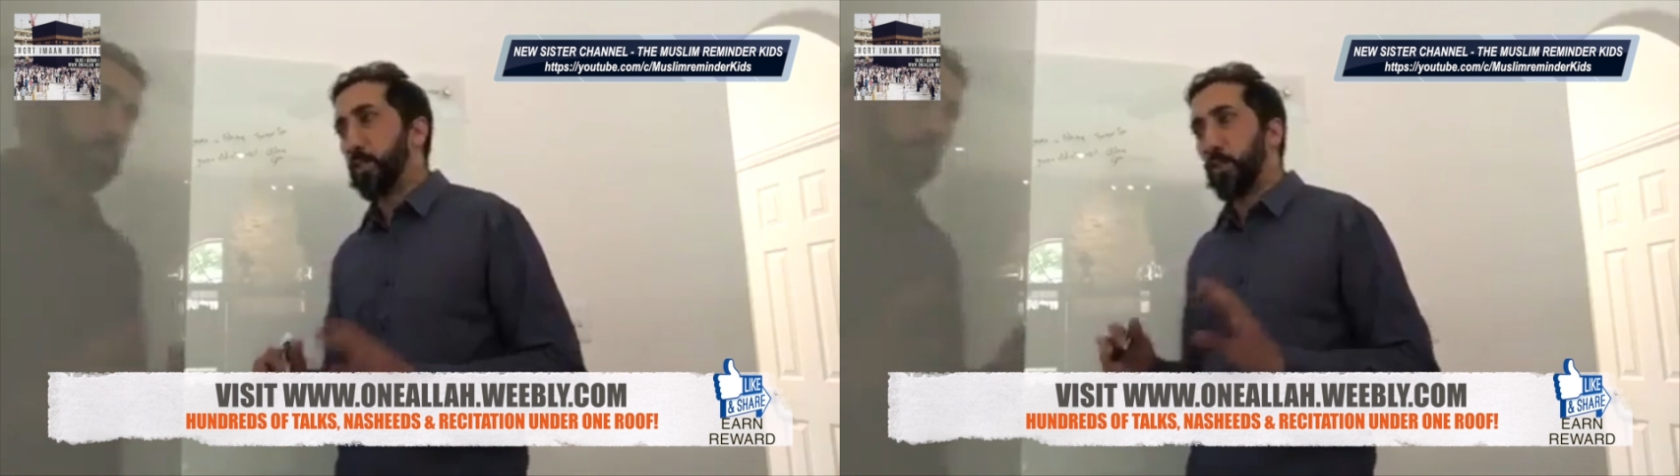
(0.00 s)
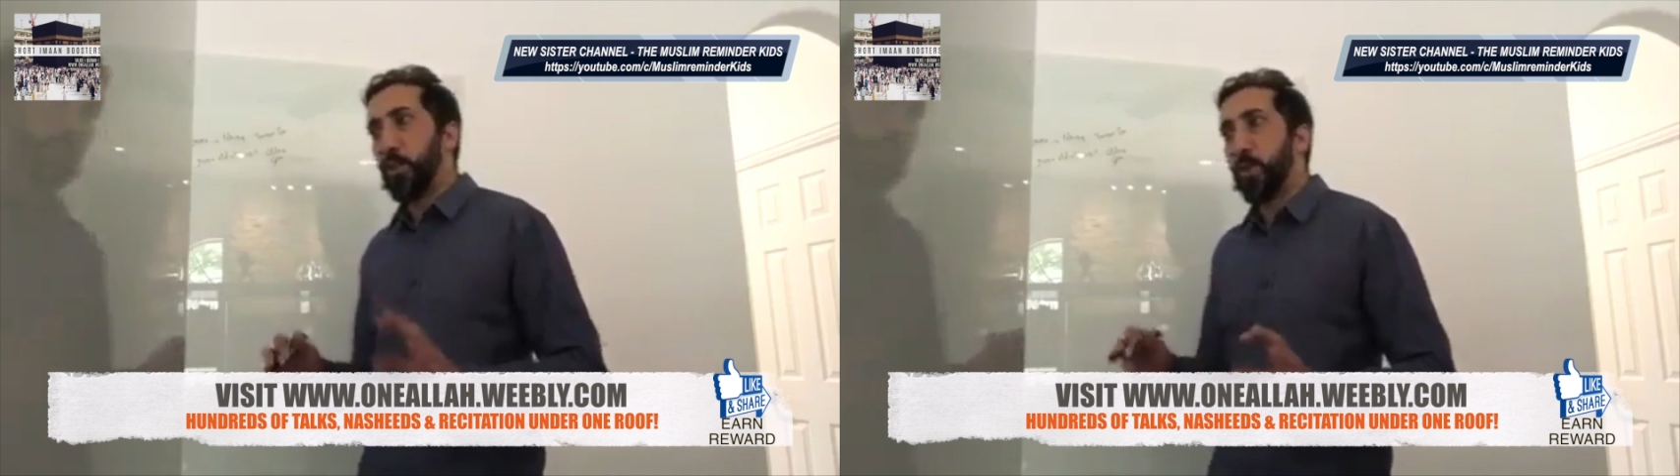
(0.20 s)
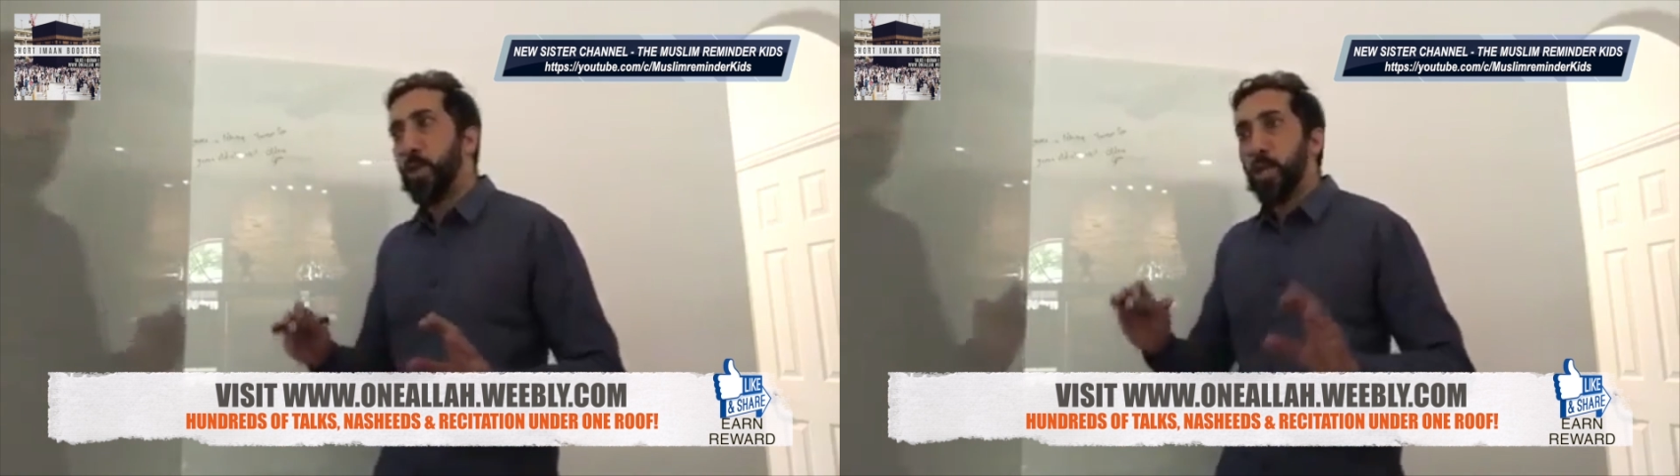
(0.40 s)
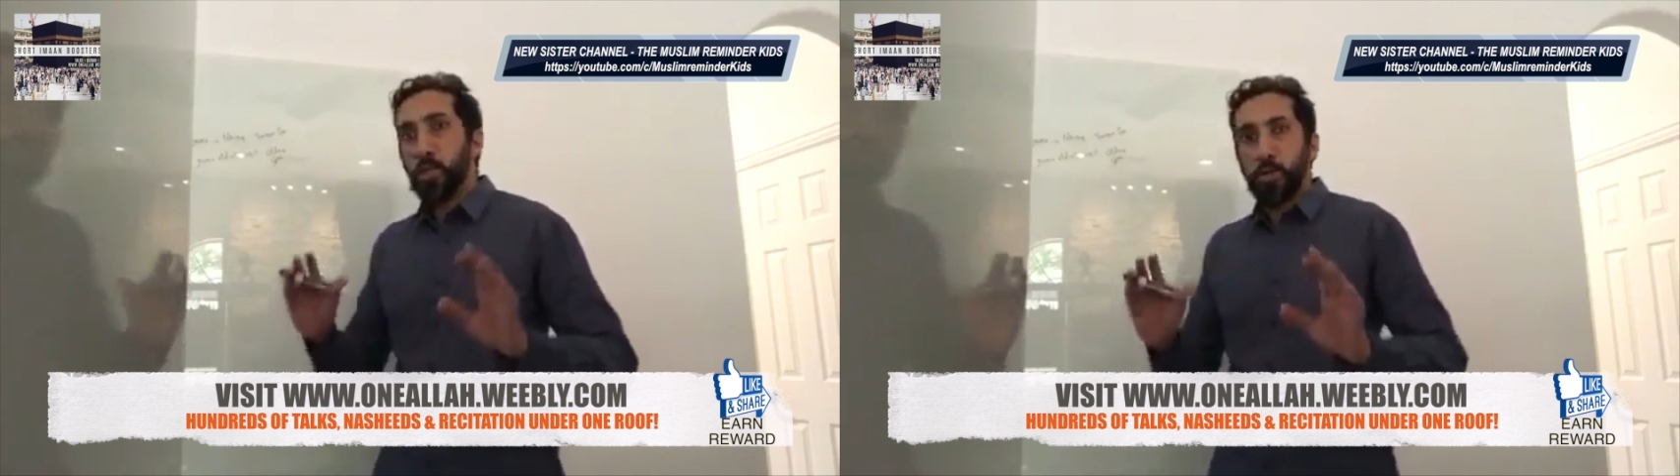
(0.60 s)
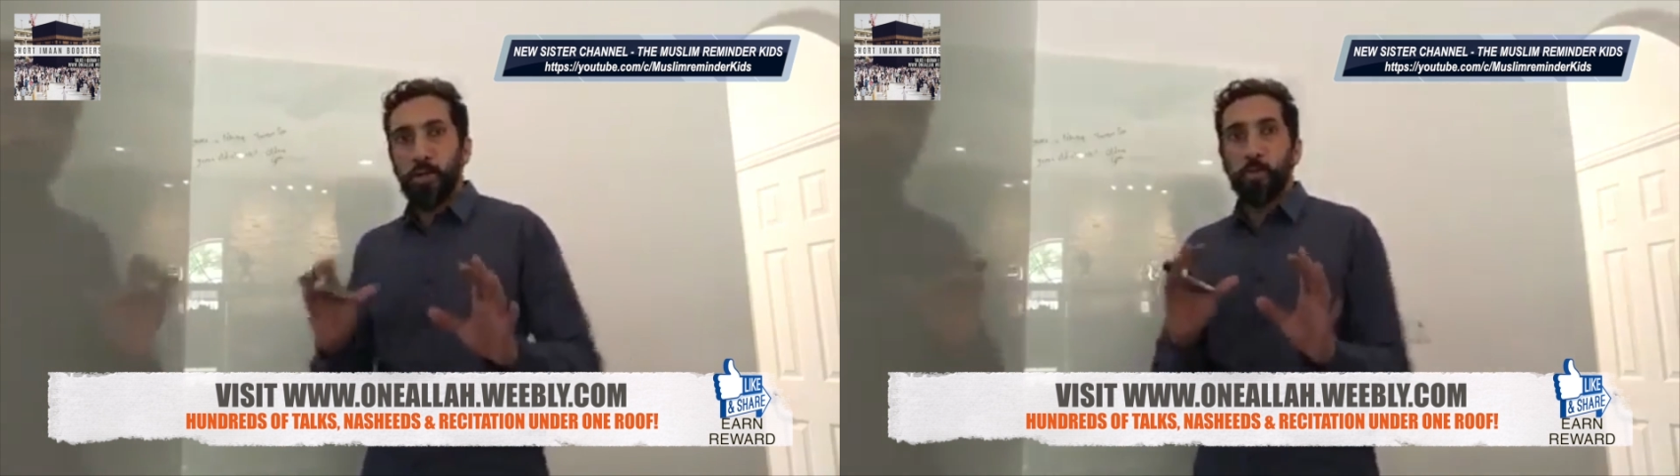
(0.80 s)
So
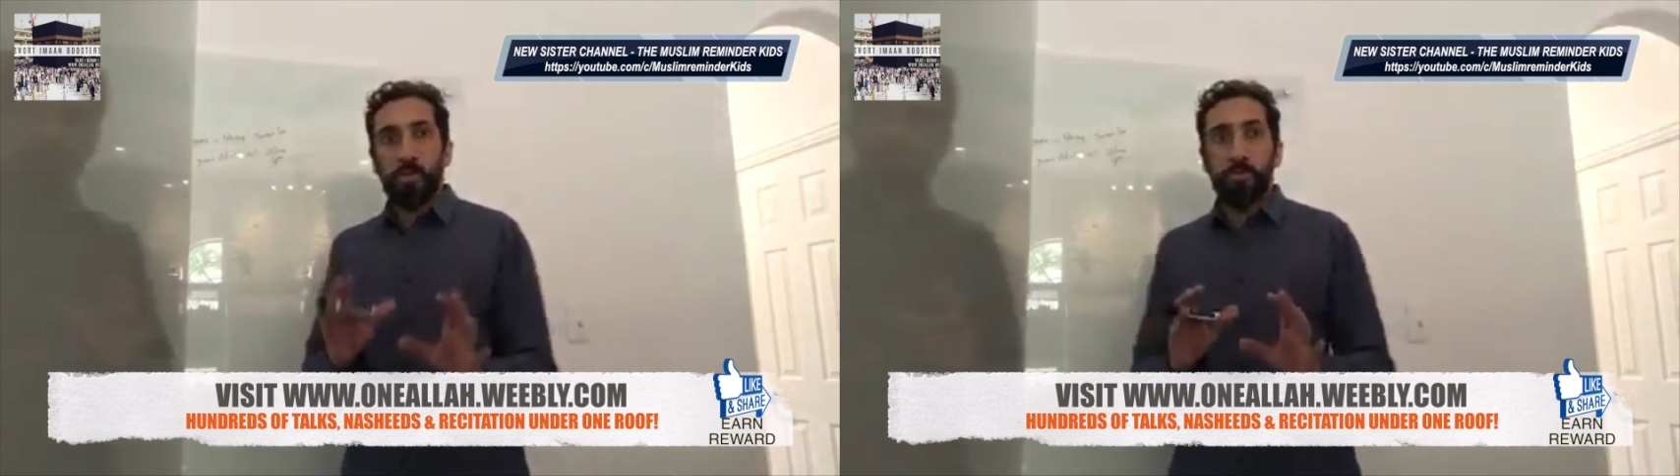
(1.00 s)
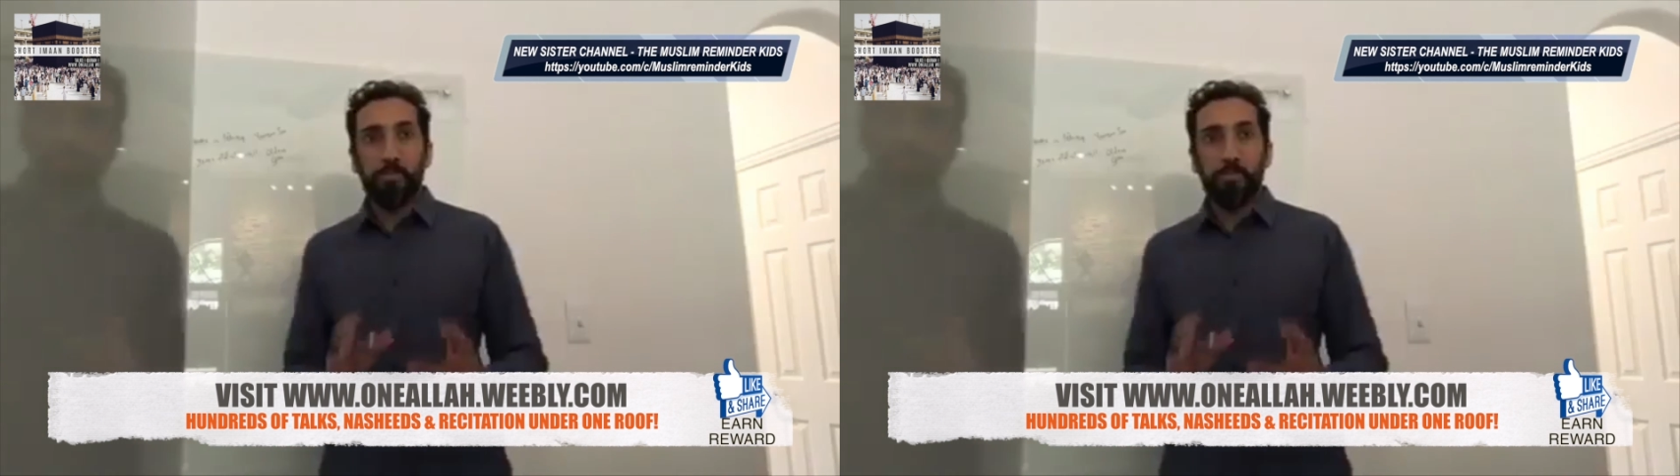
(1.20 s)
you're done with the